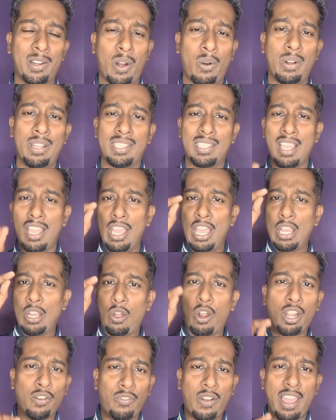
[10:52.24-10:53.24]
round is
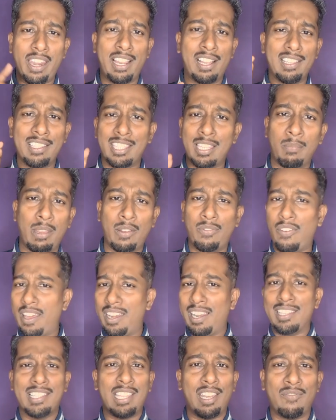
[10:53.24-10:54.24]
quarterfinals,
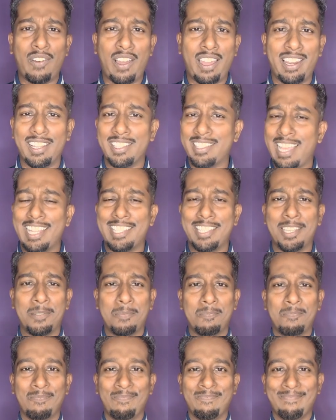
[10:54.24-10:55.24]
semi-finals and finals. That's it.
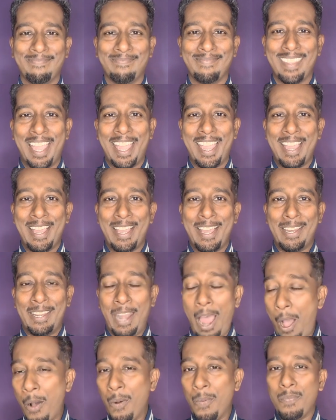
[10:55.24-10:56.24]

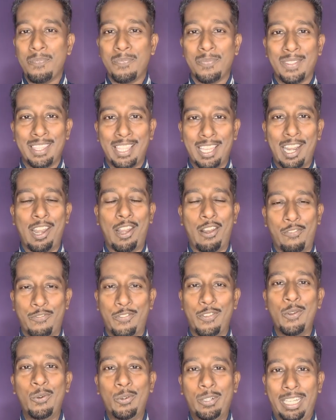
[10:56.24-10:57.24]
Now, there are a
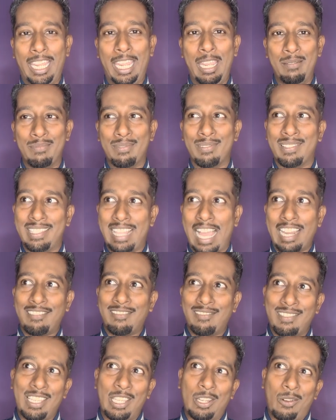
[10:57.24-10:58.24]
few teams
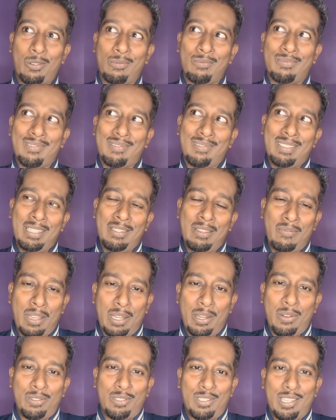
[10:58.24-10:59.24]
that, when
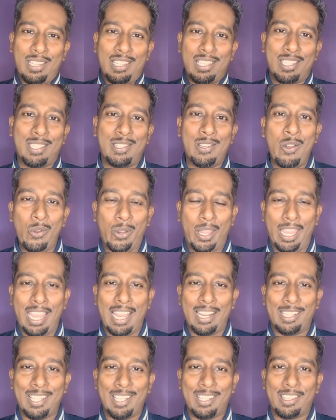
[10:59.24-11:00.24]
you're just looking
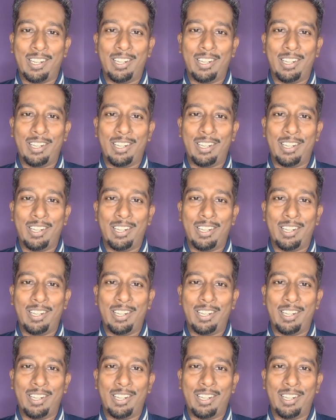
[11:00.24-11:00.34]
at the